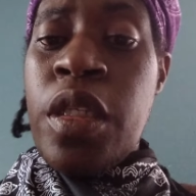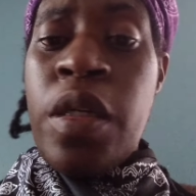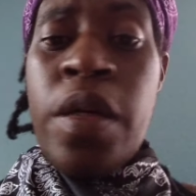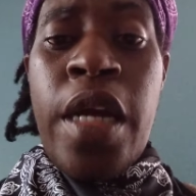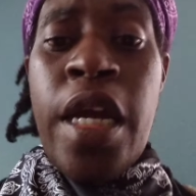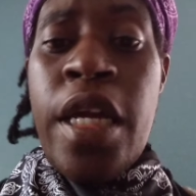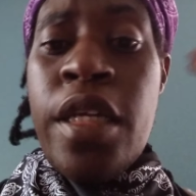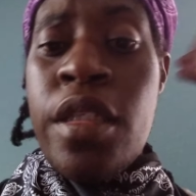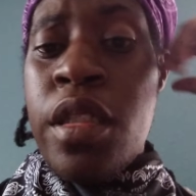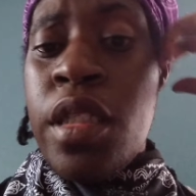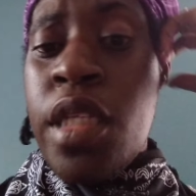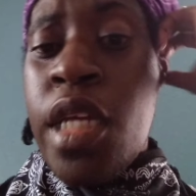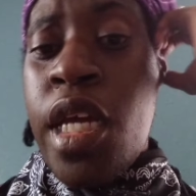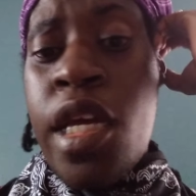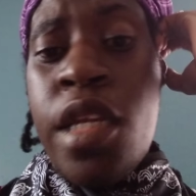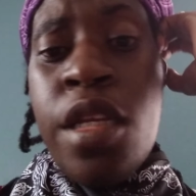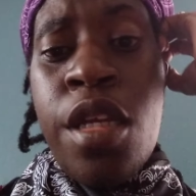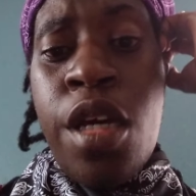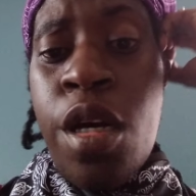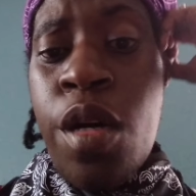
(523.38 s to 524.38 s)
Okay, so
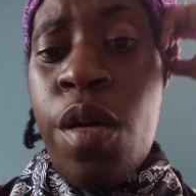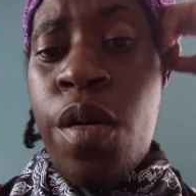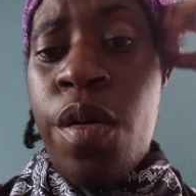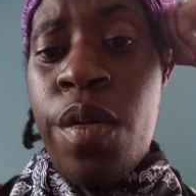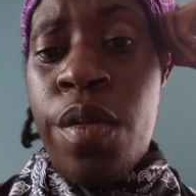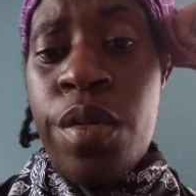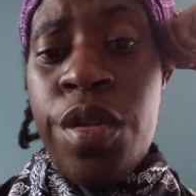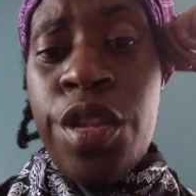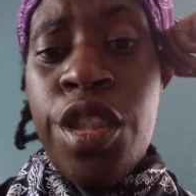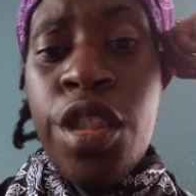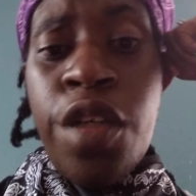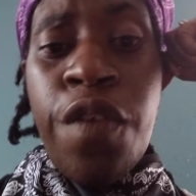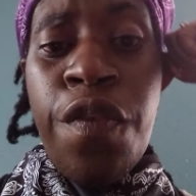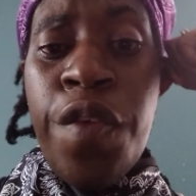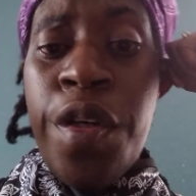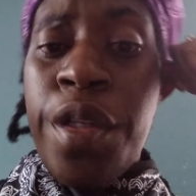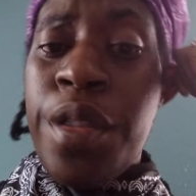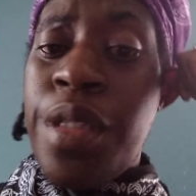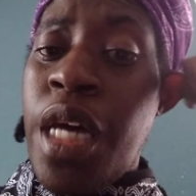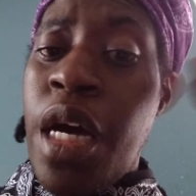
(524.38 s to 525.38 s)
Dad no, she done
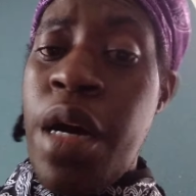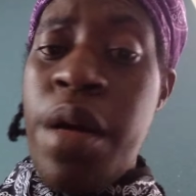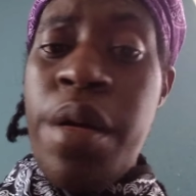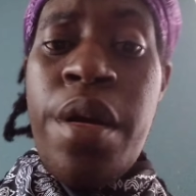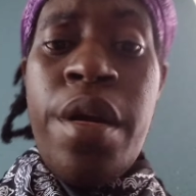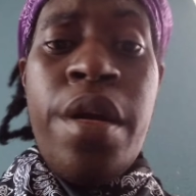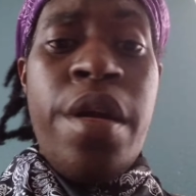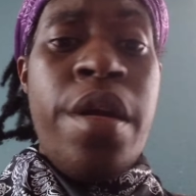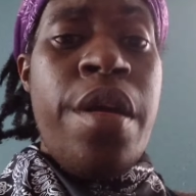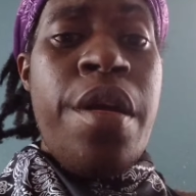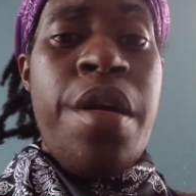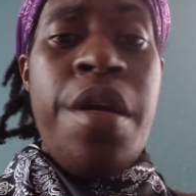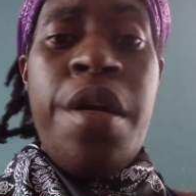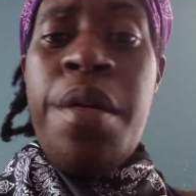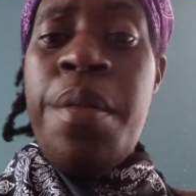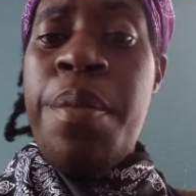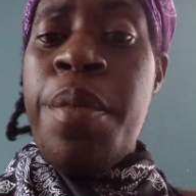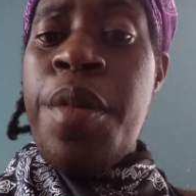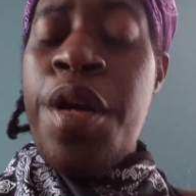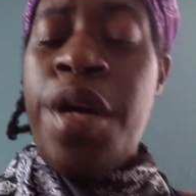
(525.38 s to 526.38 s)
filled out
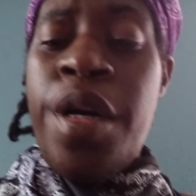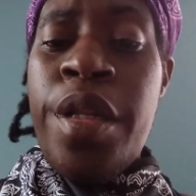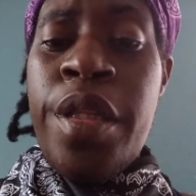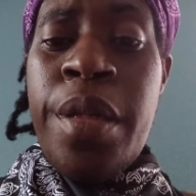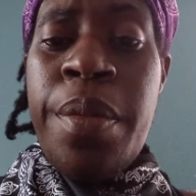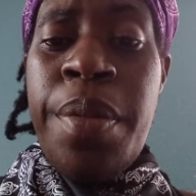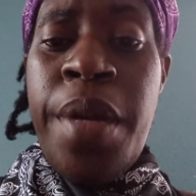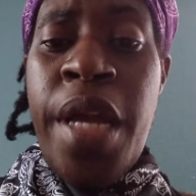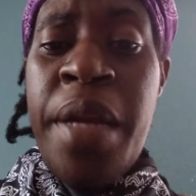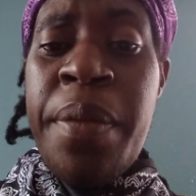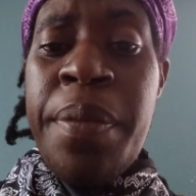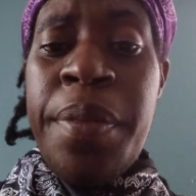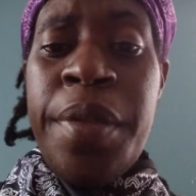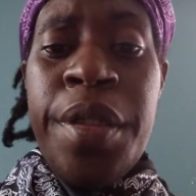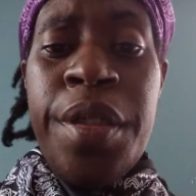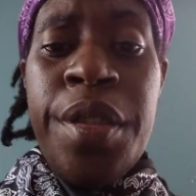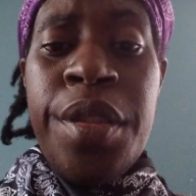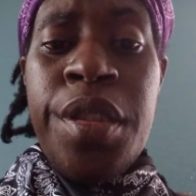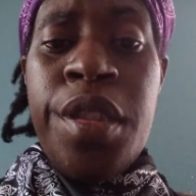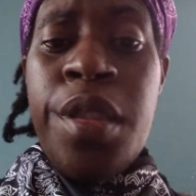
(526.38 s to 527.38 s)
her Maryland
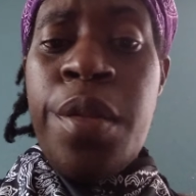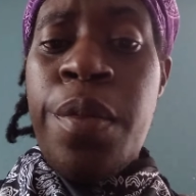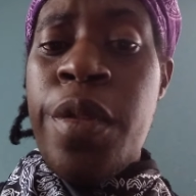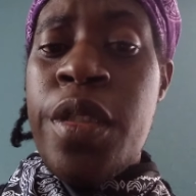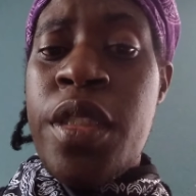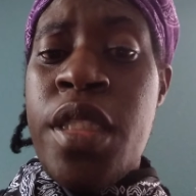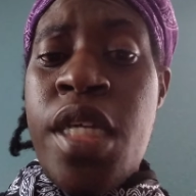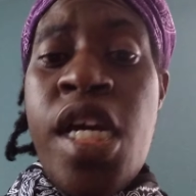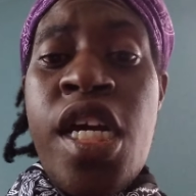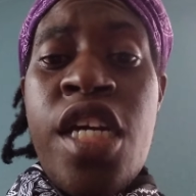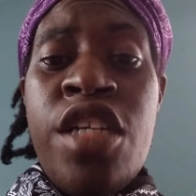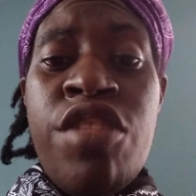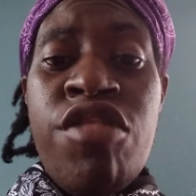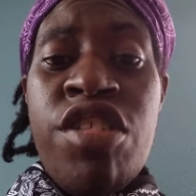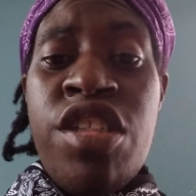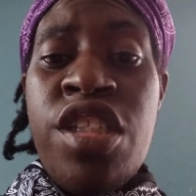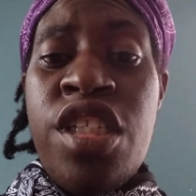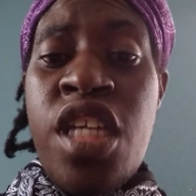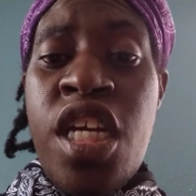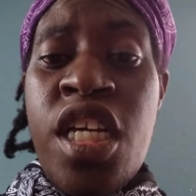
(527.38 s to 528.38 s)
papers and what the
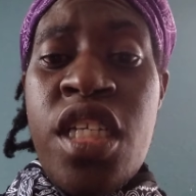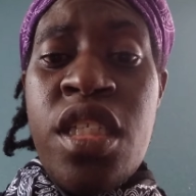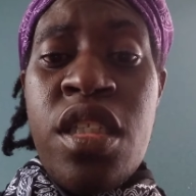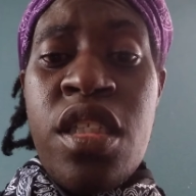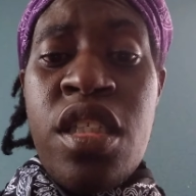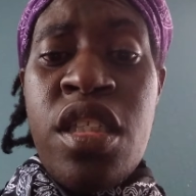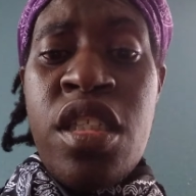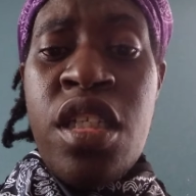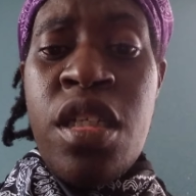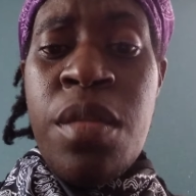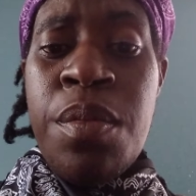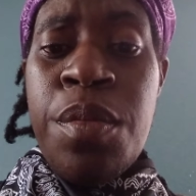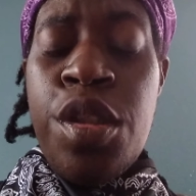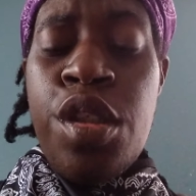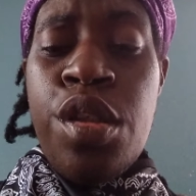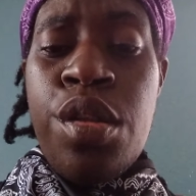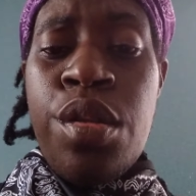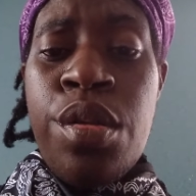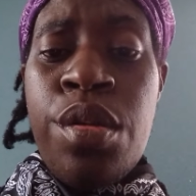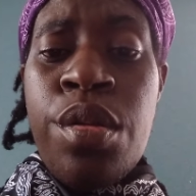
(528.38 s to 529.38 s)
address he has to send them
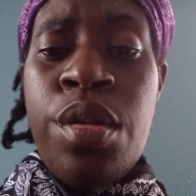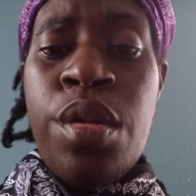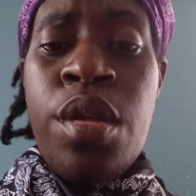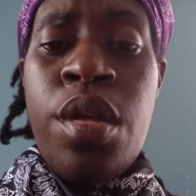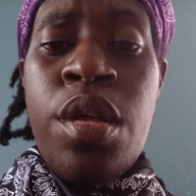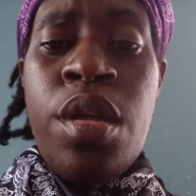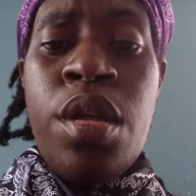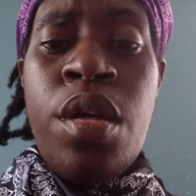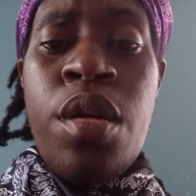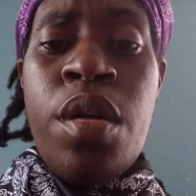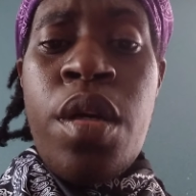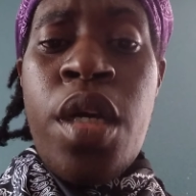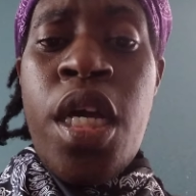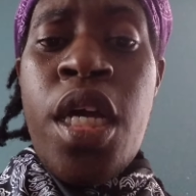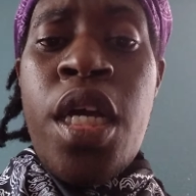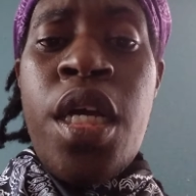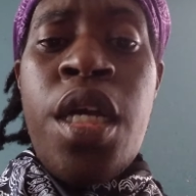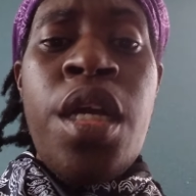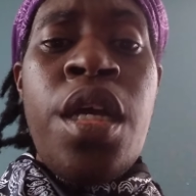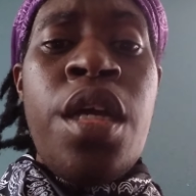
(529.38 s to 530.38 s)
to.
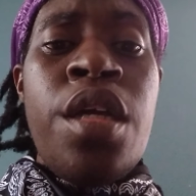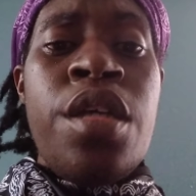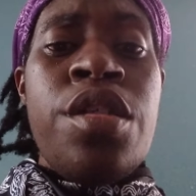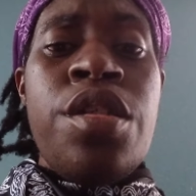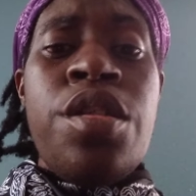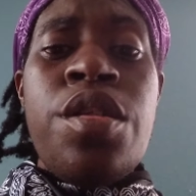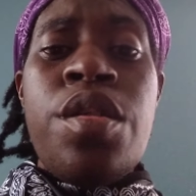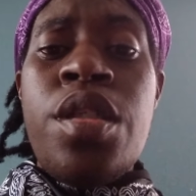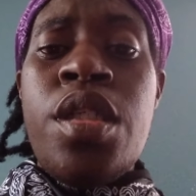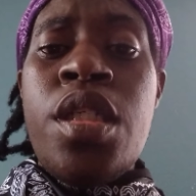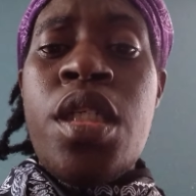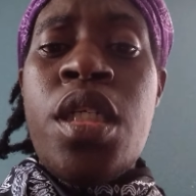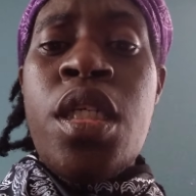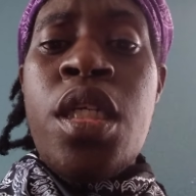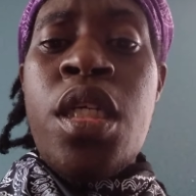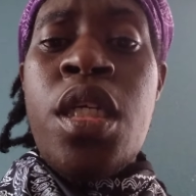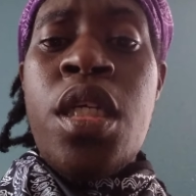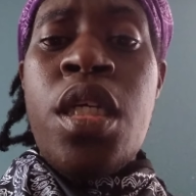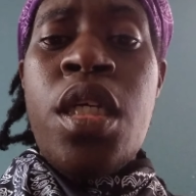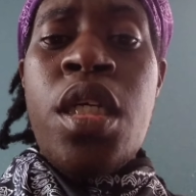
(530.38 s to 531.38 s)
Okay, so
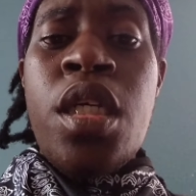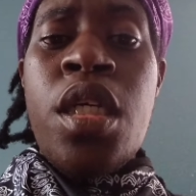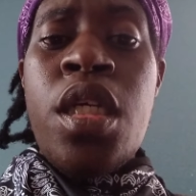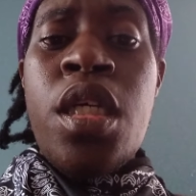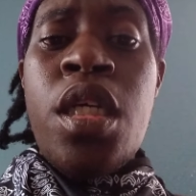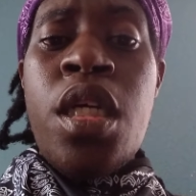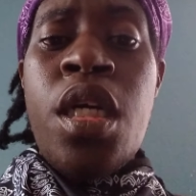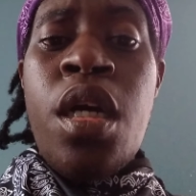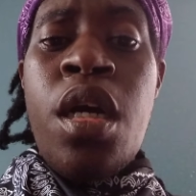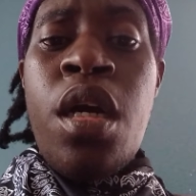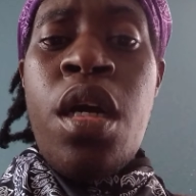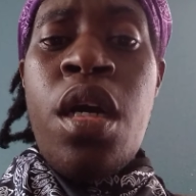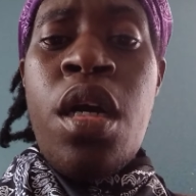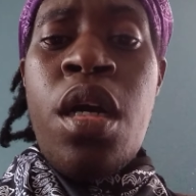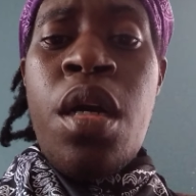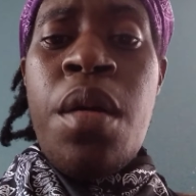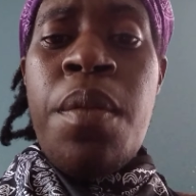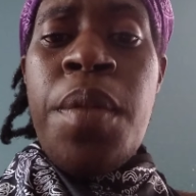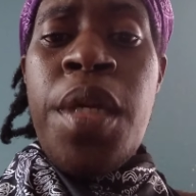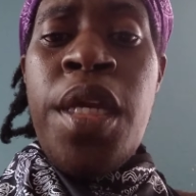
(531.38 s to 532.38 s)
then
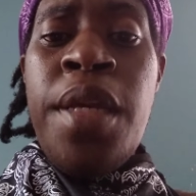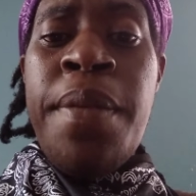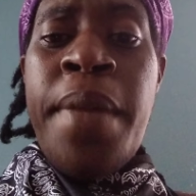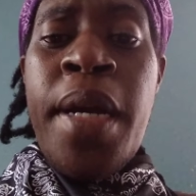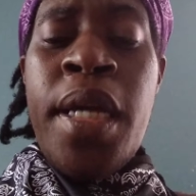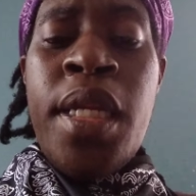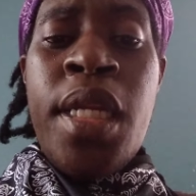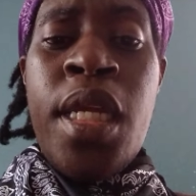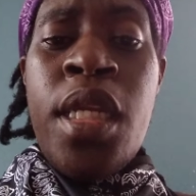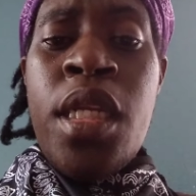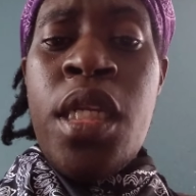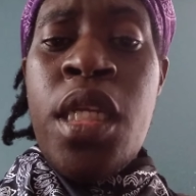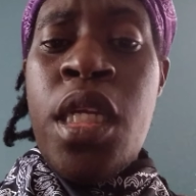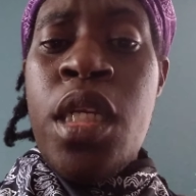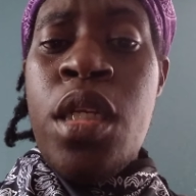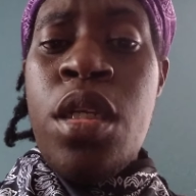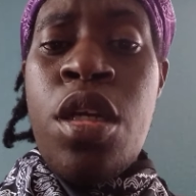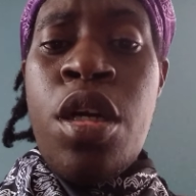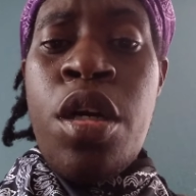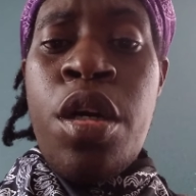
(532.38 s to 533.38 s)
um, he might not
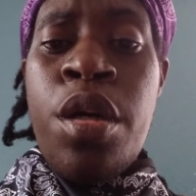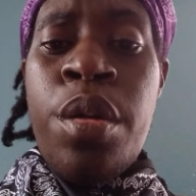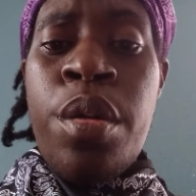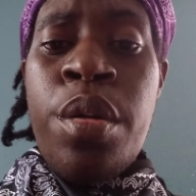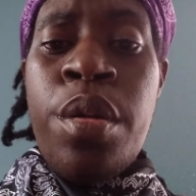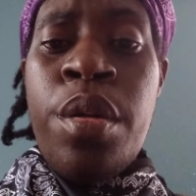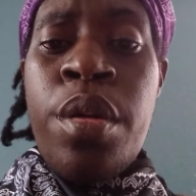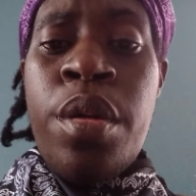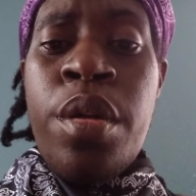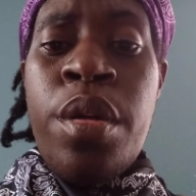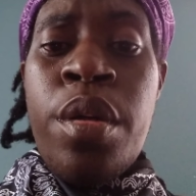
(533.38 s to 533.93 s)
didn't know